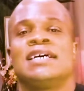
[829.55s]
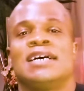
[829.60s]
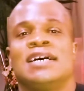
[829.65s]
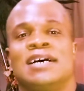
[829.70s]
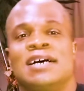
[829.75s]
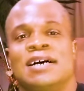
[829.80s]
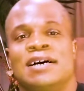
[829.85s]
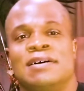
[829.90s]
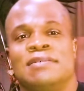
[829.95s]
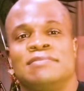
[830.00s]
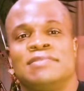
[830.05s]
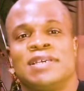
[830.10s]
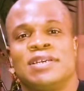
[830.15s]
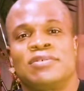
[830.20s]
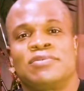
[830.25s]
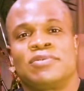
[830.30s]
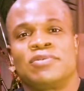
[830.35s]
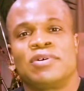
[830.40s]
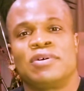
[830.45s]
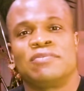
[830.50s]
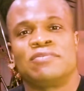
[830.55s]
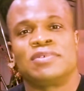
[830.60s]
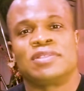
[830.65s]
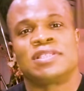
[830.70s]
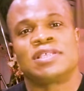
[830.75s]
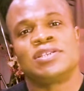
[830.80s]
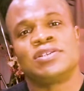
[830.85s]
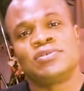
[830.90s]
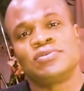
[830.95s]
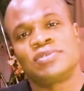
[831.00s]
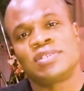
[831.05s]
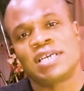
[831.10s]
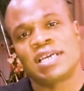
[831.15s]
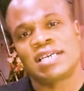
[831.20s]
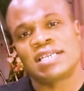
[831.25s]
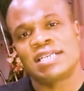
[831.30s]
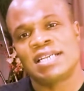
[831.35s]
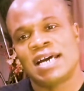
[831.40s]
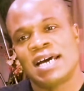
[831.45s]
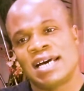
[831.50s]
They grew up with the new
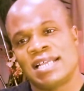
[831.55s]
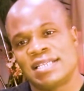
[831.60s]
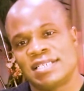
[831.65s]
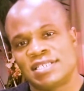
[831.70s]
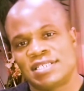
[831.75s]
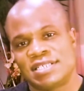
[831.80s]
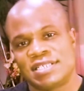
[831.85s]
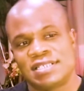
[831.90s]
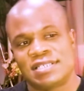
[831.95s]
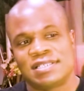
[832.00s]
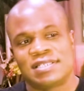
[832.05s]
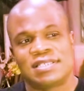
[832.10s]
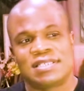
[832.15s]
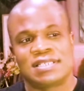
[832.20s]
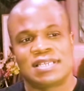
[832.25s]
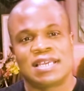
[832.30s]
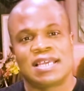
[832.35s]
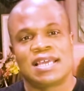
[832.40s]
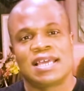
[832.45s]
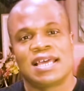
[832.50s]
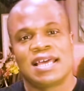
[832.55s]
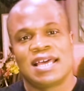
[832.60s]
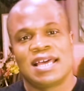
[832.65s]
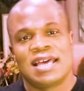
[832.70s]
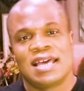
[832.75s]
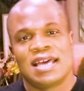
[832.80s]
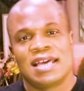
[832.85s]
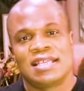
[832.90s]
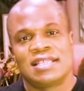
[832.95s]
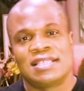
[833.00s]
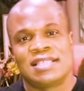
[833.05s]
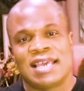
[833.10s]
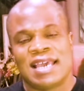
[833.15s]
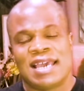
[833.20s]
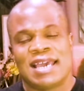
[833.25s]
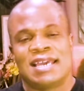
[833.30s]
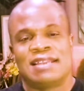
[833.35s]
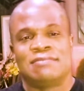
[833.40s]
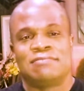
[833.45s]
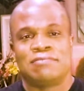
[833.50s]
technologies
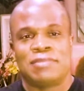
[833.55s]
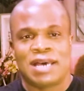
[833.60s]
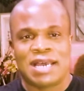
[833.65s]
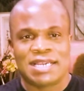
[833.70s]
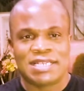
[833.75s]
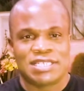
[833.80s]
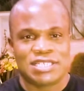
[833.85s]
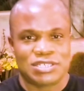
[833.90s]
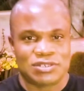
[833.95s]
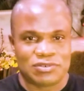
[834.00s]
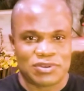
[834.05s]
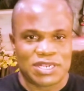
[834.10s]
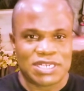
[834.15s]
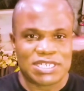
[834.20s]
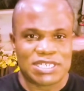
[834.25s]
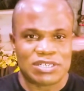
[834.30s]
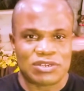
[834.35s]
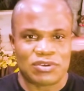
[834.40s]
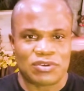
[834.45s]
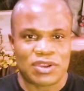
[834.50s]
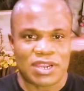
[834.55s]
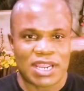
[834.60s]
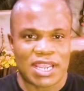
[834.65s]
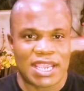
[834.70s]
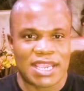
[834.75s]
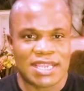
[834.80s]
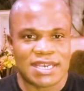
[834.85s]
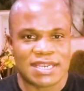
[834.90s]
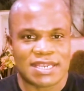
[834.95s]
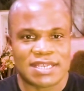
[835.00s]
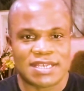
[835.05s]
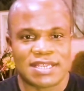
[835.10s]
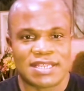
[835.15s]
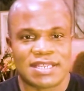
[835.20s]
that my generation created.